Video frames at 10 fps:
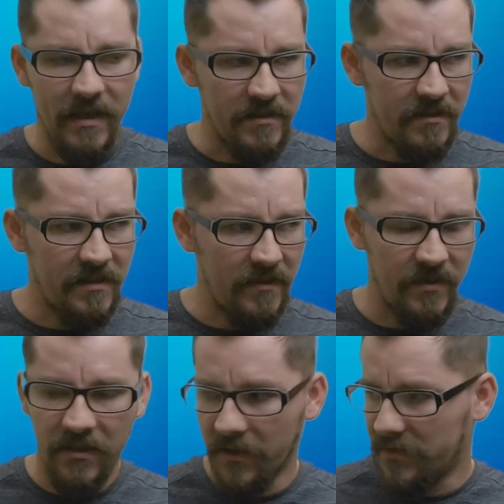Why is this
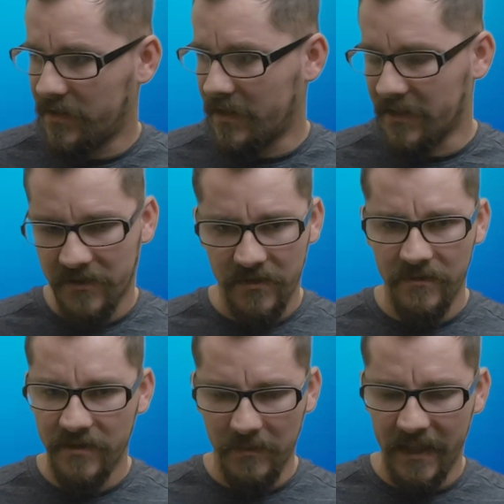even close to this or
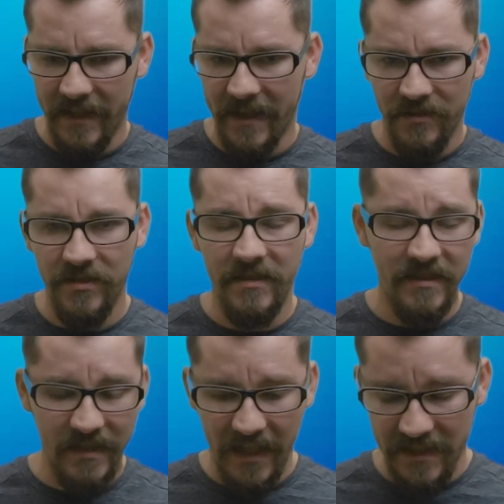something like that? Just
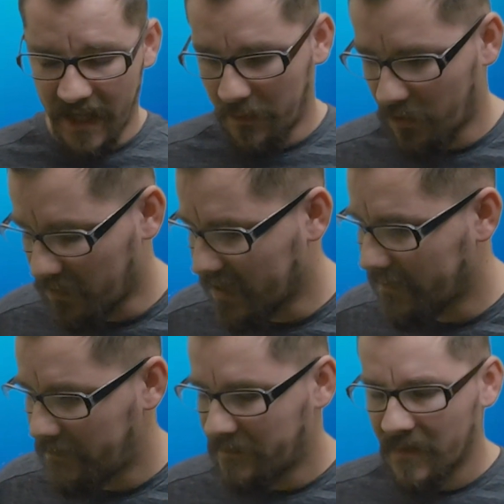as an example,
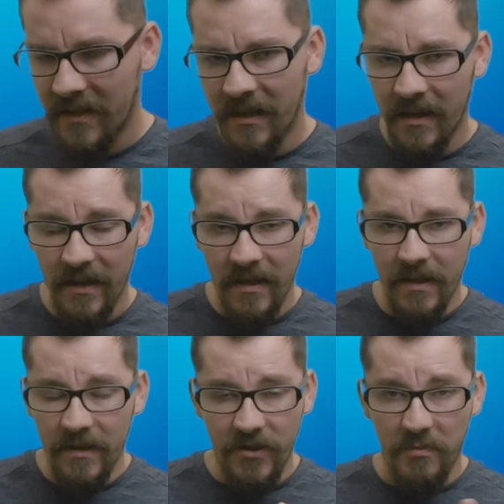but
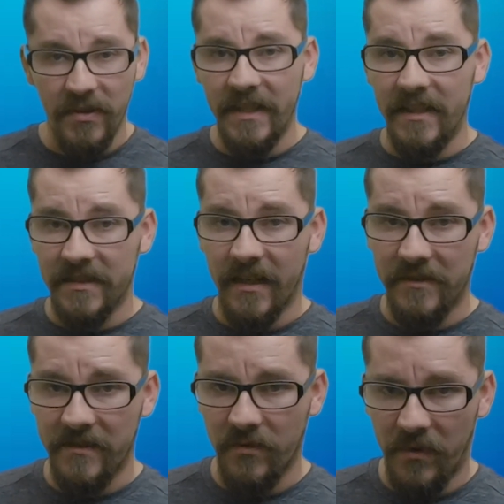there are plenty of discs out
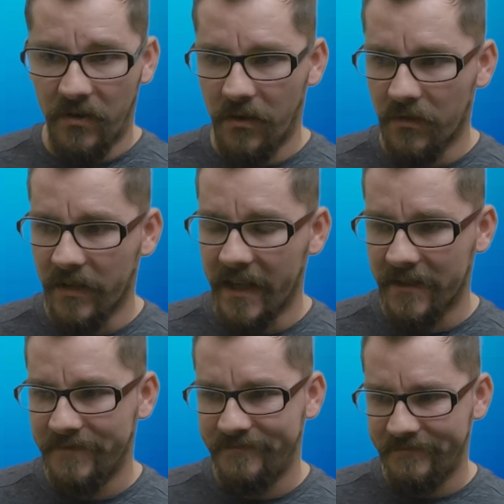there that we're all
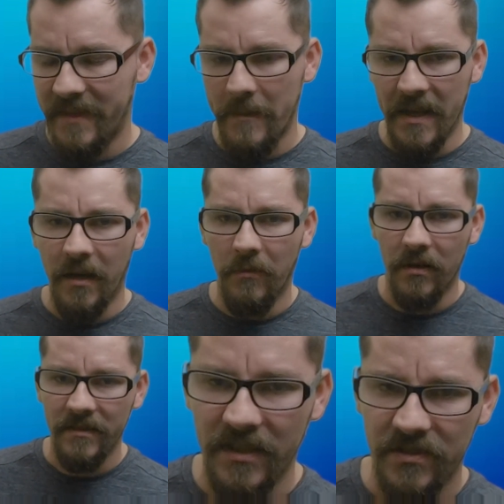like, I mean, come
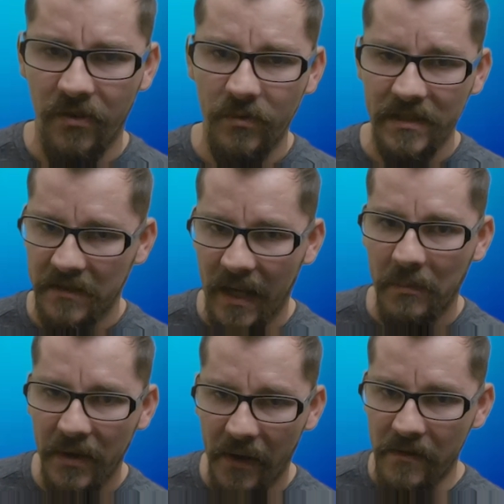on, the Zone is not a
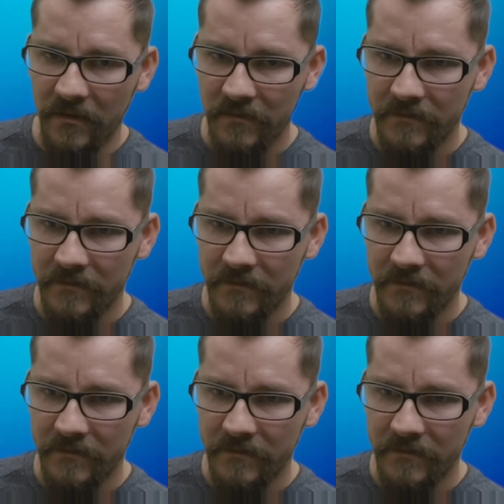putter.